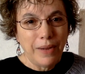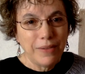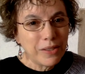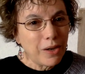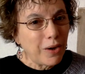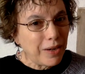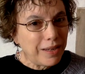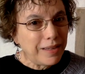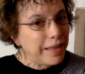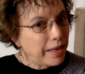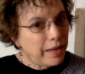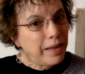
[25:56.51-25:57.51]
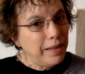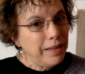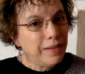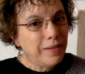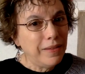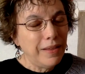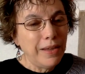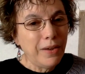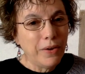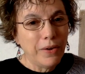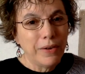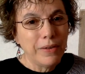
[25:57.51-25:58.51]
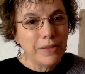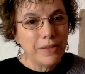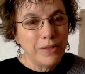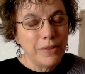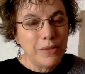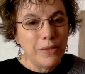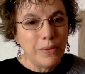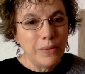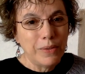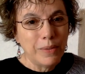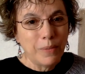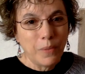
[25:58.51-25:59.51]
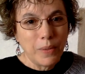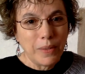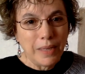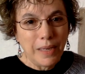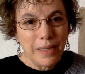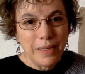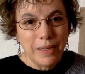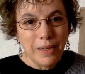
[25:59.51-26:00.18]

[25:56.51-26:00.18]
I started getting the urge to do some quilting.